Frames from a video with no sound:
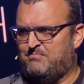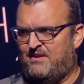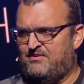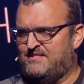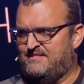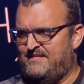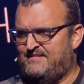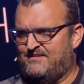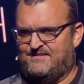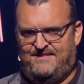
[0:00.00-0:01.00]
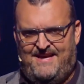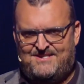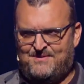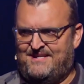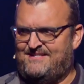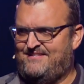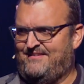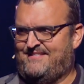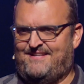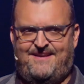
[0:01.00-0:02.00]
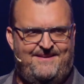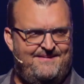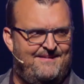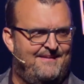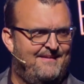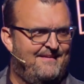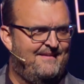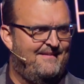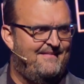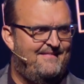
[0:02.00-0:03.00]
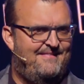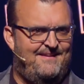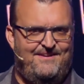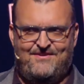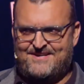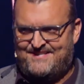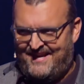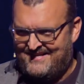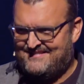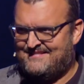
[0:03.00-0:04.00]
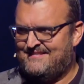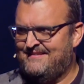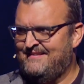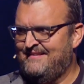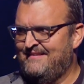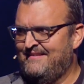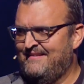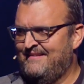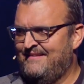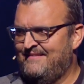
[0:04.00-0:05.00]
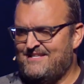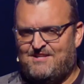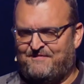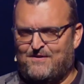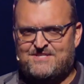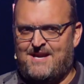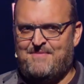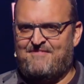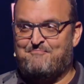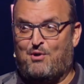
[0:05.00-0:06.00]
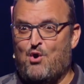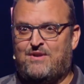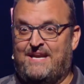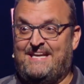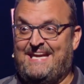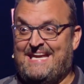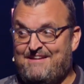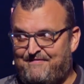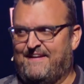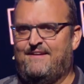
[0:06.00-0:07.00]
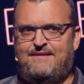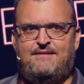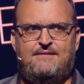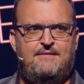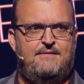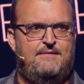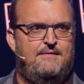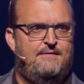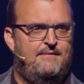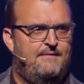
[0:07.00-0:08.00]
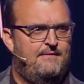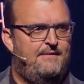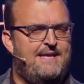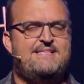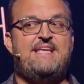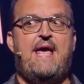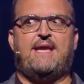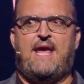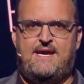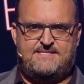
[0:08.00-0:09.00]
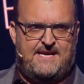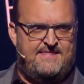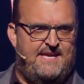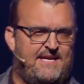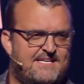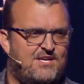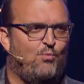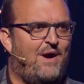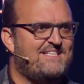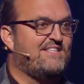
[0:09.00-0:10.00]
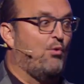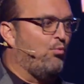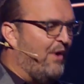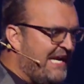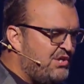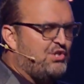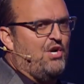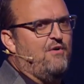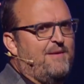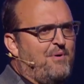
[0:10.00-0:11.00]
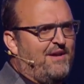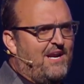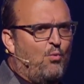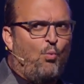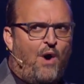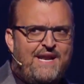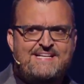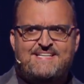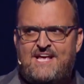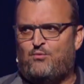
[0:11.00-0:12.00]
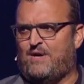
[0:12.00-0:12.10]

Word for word: brothers and sisters, and that's what gets you excited? The New York Jets? This is the first time they've broken even in decades, I think. I said, what's the ratio? They probably got a 1 in 10